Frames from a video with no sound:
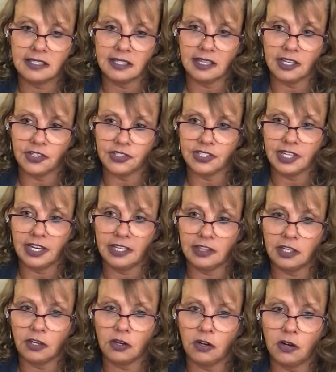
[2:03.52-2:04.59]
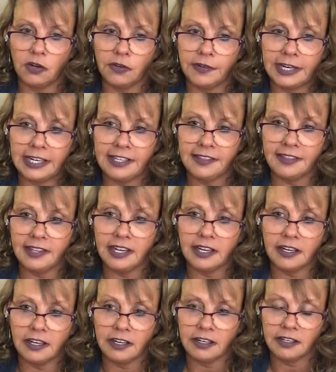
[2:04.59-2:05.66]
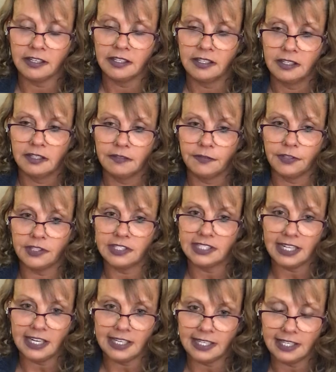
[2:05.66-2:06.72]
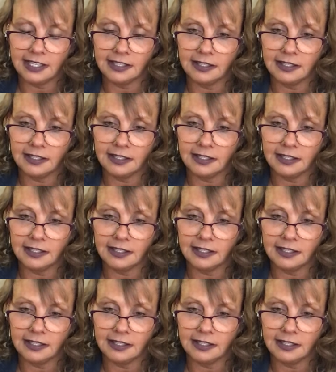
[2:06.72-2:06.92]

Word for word: they're saying. They're already there for the taking.